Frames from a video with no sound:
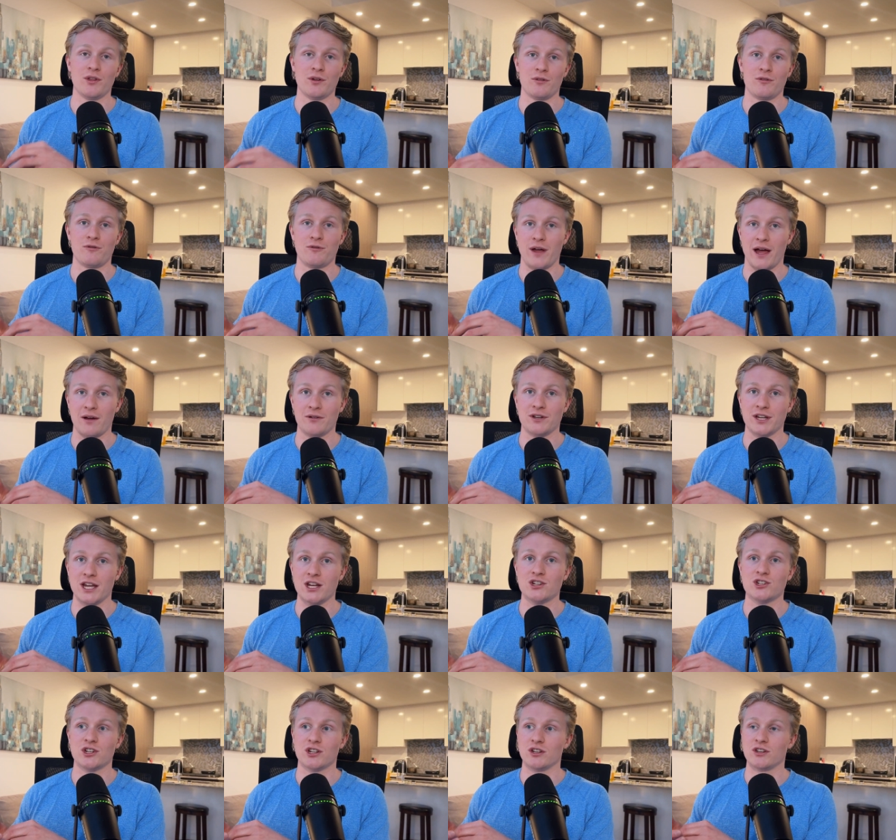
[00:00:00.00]
the
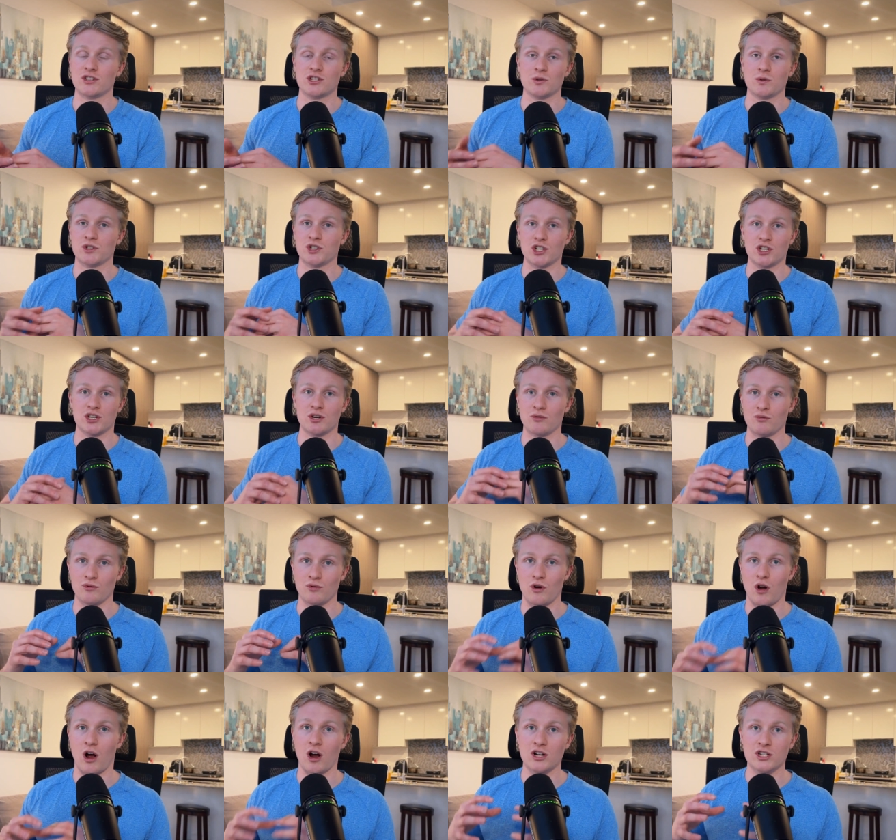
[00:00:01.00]
foundation so it's just
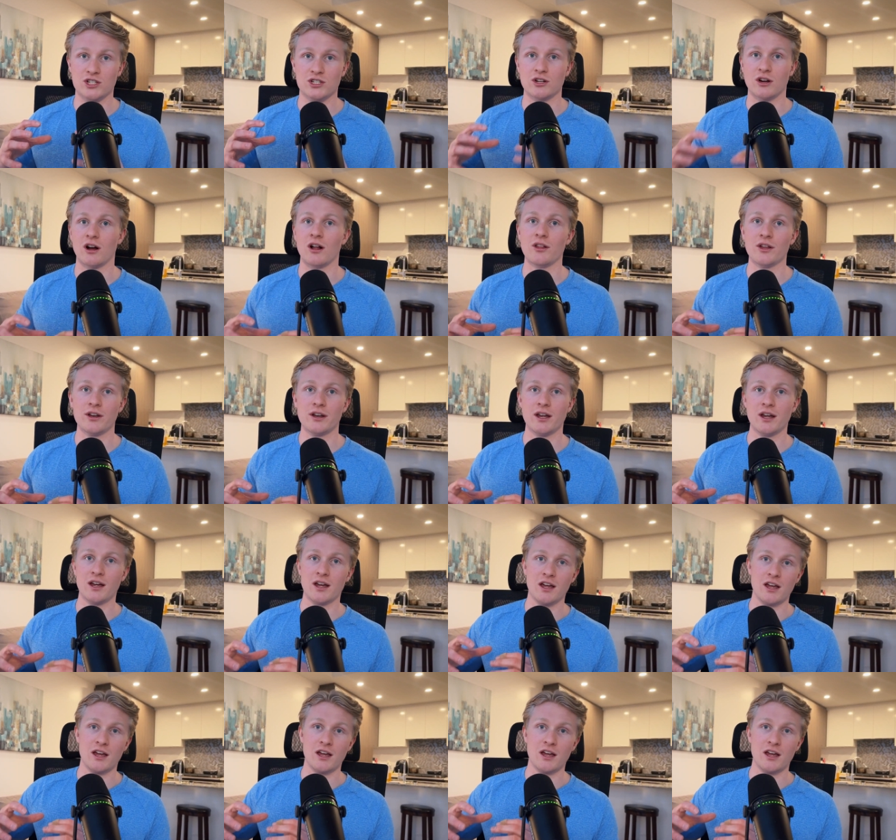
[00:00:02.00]
rock solid